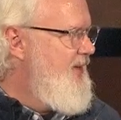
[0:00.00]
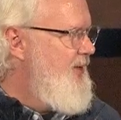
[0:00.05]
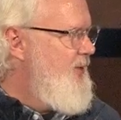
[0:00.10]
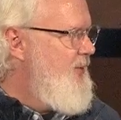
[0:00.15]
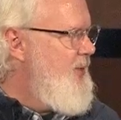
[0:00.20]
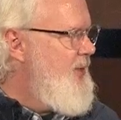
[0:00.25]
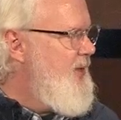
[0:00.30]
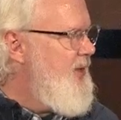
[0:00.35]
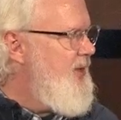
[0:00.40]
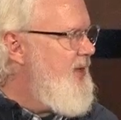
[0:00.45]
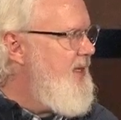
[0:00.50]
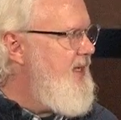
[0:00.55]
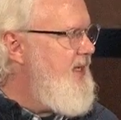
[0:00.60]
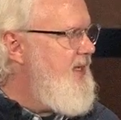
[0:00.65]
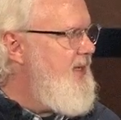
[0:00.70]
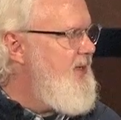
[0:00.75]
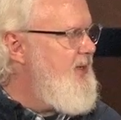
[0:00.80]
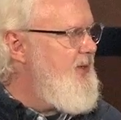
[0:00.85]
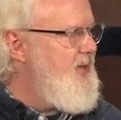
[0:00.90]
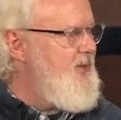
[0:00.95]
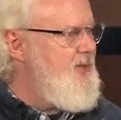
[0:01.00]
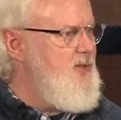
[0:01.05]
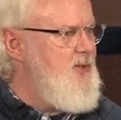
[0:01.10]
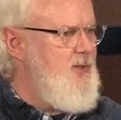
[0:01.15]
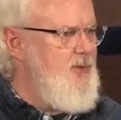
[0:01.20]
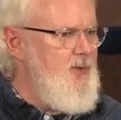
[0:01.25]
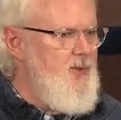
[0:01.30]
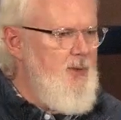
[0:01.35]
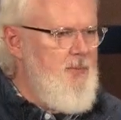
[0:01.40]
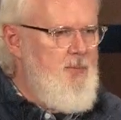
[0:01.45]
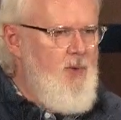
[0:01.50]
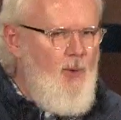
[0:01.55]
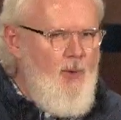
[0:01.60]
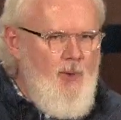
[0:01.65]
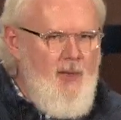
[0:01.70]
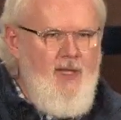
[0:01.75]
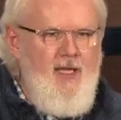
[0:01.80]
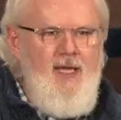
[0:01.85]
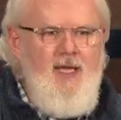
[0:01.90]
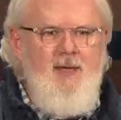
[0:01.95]
We are here to
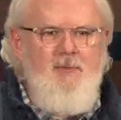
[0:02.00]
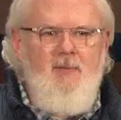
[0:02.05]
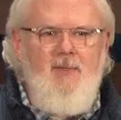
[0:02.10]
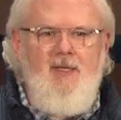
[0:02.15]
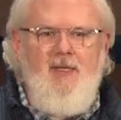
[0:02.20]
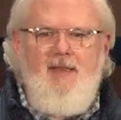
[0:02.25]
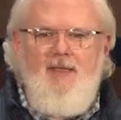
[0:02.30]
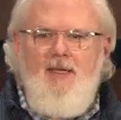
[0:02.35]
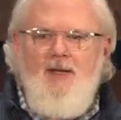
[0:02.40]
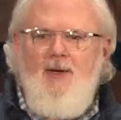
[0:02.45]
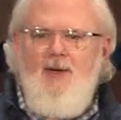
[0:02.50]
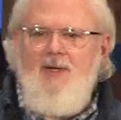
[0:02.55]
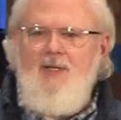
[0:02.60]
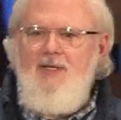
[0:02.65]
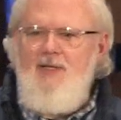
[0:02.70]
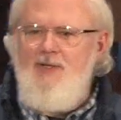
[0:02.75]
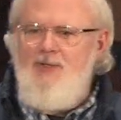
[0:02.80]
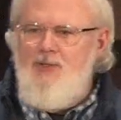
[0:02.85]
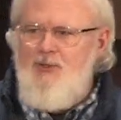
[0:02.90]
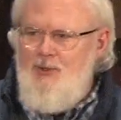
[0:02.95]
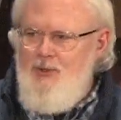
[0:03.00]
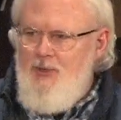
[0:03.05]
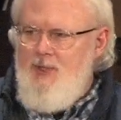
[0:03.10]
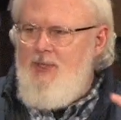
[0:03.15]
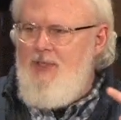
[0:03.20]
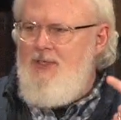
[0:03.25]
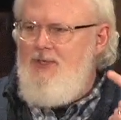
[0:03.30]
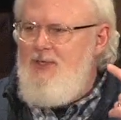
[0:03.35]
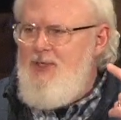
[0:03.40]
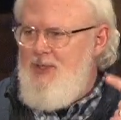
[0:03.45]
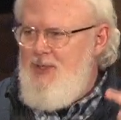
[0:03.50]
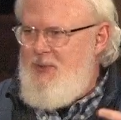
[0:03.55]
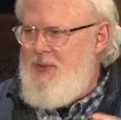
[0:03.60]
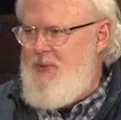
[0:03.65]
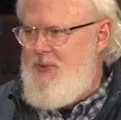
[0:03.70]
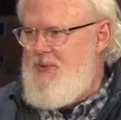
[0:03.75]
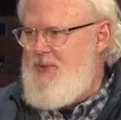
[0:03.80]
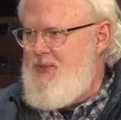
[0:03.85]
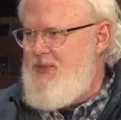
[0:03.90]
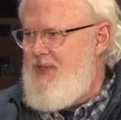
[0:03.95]
proclaim that there is good
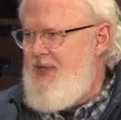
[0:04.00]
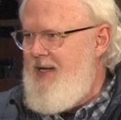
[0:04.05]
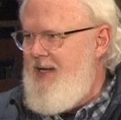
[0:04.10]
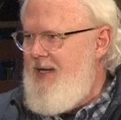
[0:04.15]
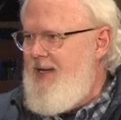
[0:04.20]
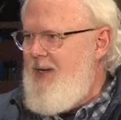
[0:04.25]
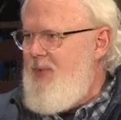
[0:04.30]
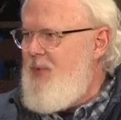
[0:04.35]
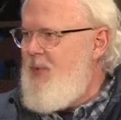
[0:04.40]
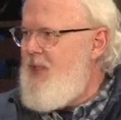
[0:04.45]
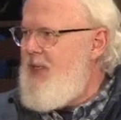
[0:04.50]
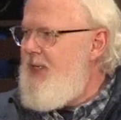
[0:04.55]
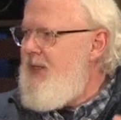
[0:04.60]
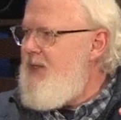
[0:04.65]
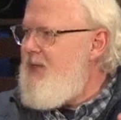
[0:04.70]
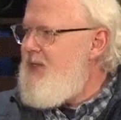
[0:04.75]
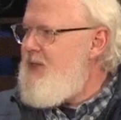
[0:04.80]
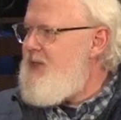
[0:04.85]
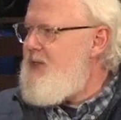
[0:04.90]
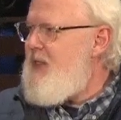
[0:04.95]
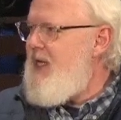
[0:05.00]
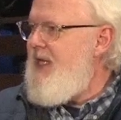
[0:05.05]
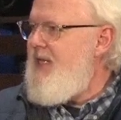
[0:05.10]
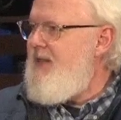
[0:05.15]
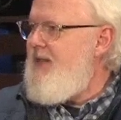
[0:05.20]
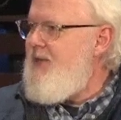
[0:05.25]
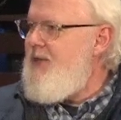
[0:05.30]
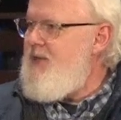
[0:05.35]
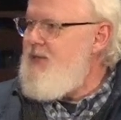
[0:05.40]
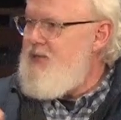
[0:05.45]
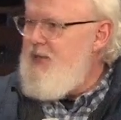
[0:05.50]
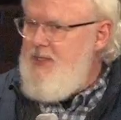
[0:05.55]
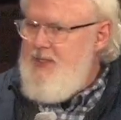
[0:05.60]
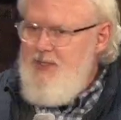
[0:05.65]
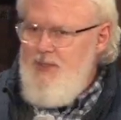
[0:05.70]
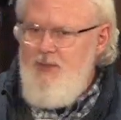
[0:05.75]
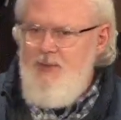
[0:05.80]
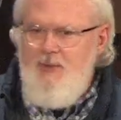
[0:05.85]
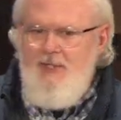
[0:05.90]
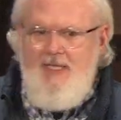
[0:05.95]
news. We're here to say there is a
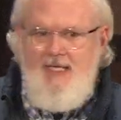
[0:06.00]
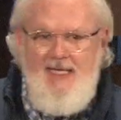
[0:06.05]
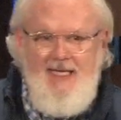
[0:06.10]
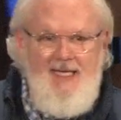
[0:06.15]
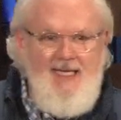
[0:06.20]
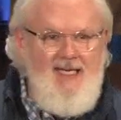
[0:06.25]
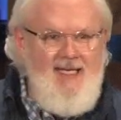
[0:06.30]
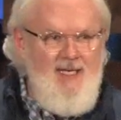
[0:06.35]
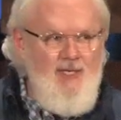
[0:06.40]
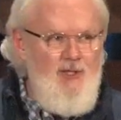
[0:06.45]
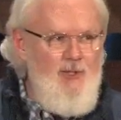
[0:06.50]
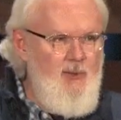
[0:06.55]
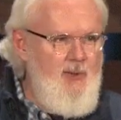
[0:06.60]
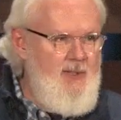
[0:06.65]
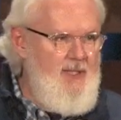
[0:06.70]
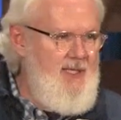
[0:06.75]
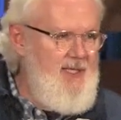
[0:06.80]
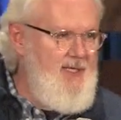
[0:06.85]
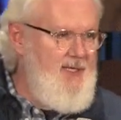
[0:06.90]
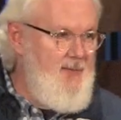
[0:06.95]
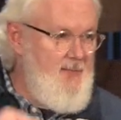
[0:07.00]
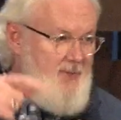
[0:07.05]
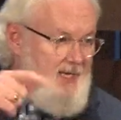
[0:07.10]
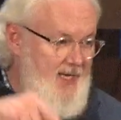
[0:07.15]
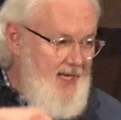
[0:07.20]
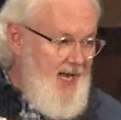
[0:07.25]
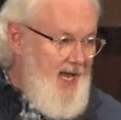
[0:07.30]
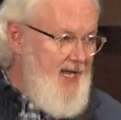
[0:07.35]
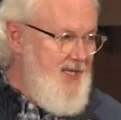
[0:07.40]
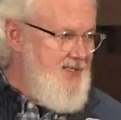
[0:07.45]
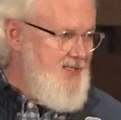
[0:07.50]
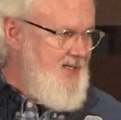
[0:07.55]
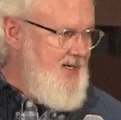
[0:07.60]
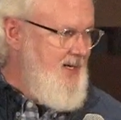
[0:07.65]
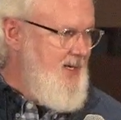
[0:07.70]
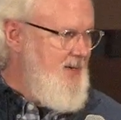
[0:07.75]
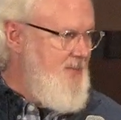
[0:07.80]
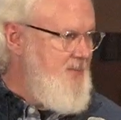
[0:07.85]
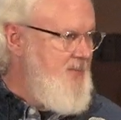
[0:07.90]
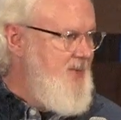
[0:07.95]
new king and a new kingdom that has
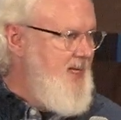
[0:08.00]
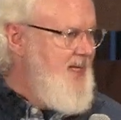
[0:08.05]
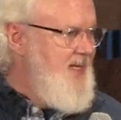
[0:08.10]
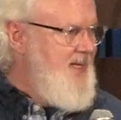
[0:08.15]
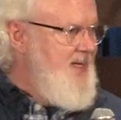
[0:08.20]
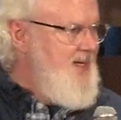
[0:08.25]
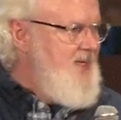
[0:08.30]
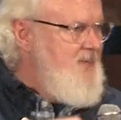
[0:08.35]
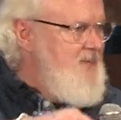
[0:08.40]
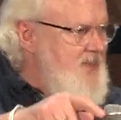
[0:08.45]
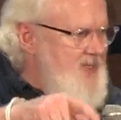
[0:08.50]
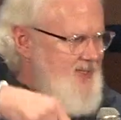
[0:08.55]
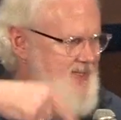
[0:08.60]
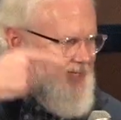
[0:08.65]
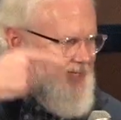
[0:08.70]
come, but is